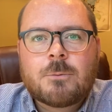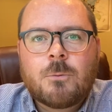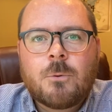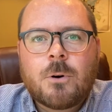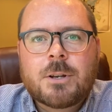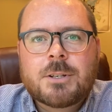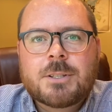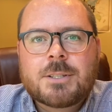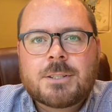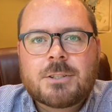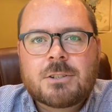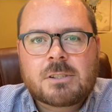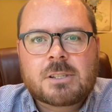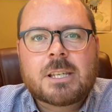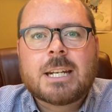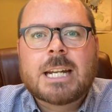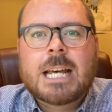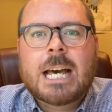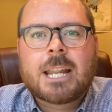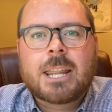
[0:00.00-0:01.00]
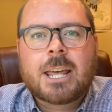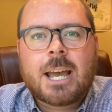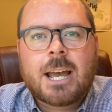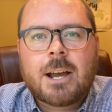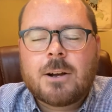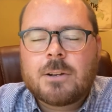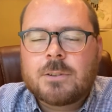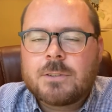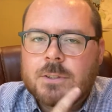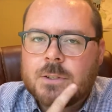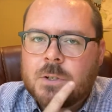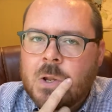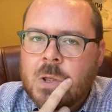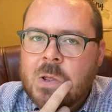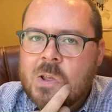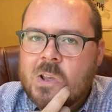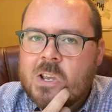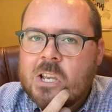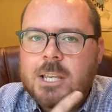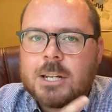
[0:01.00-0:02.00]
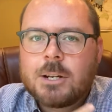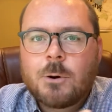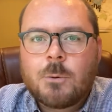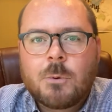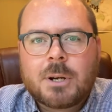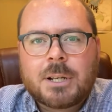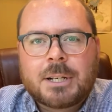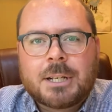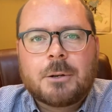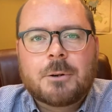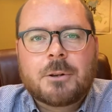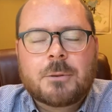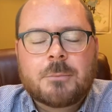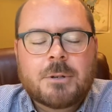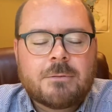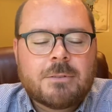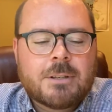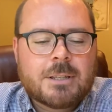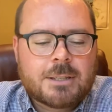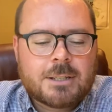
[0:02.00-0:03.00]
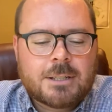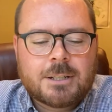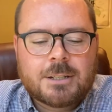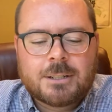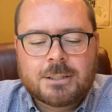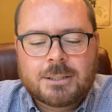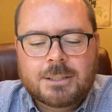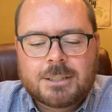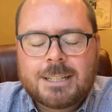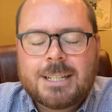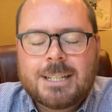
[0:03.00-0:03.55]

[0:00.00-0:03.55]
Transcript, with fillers: want to just get out of the house and you don't want to go to the movie theater or